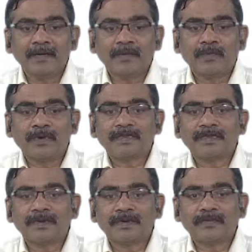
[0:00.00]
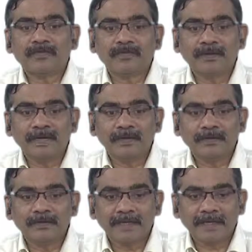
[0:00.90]
what sort of
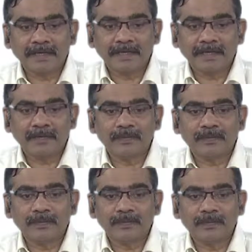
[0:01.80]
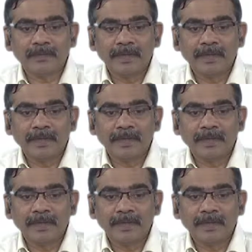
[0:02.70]
values I can give to